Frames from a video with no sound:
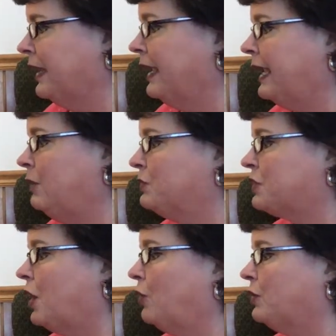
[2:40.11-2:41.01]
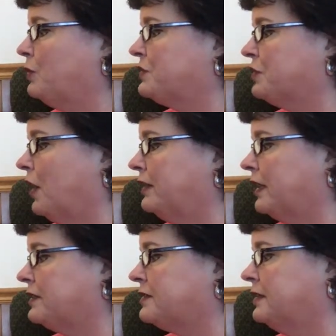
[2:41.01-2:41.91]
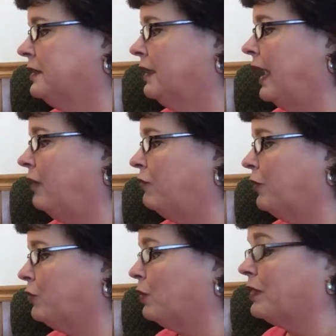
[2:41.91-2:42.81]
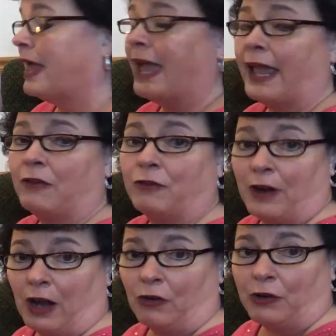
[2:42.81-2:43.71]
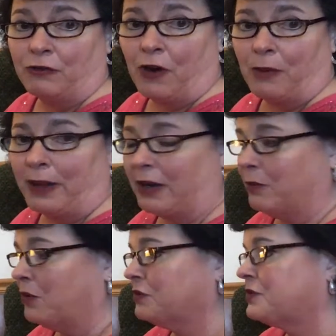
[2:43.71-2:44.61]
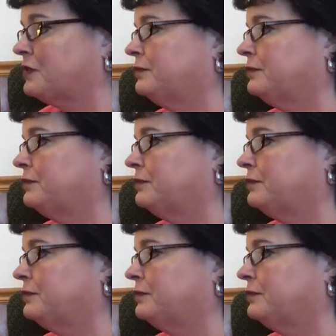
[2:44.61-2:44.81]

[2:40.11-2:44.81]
He was coated with sawdust and filled with hay for hungry farm animals.